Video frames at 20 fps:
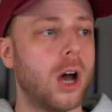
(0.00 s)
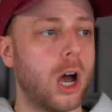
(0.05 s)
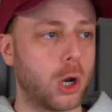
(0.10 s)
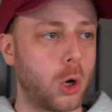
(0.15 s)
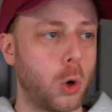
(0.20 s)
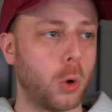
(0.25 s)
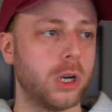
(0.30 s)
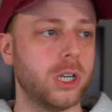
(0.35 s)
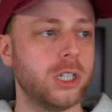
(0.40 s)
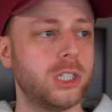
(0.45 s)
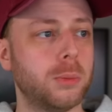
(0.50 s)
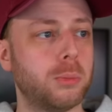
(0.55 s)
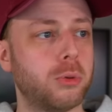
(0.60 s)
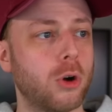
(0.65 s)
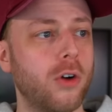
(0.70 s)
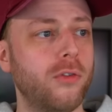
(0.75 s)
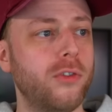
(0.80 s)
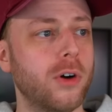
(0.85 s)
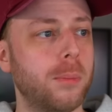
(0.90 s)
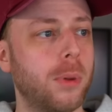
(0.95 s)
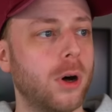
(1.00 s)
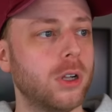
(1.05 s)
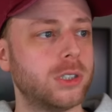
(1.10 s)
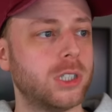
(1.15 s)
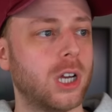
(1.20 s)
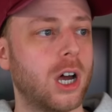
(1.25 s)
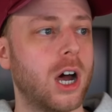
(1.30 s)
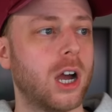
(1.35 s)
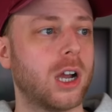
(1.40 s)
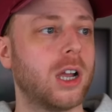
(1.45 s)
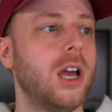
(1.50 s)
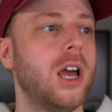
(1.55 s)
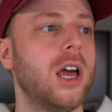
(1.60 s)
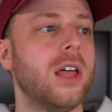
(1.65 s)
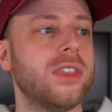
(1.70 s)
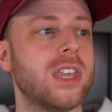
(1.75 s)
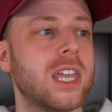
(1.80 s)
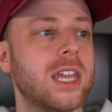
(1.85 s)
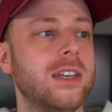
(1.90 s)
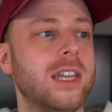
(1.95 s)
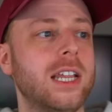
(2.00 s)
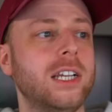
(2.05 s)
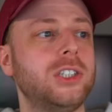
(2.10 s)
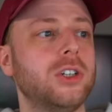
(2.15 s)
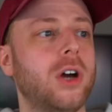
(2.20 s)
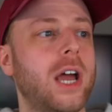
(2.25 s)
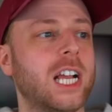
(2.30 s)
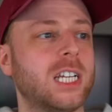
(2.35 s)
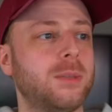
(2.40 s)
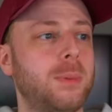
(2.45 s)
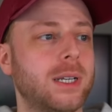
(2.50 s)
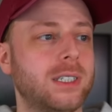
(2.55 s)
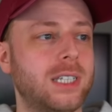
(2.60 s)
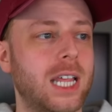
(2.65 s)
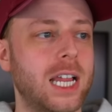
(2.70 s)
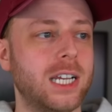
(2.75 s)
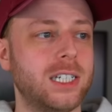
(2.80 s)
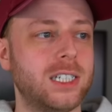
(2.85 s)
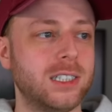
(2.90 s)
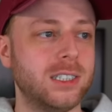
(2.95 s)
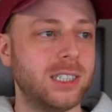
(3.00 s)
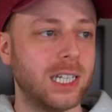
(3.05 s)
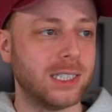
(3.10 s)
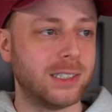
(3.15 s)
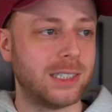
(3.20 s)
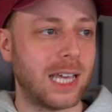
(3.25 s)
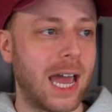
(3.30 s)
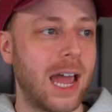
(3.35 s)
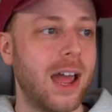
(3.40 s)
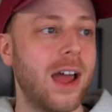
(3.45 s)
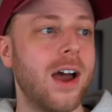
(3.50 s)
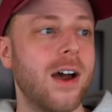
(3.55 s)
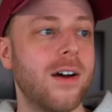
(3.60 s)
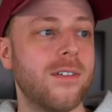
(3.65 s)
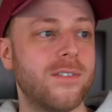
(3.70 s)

according to Pro Football Talk, the initial expectations is that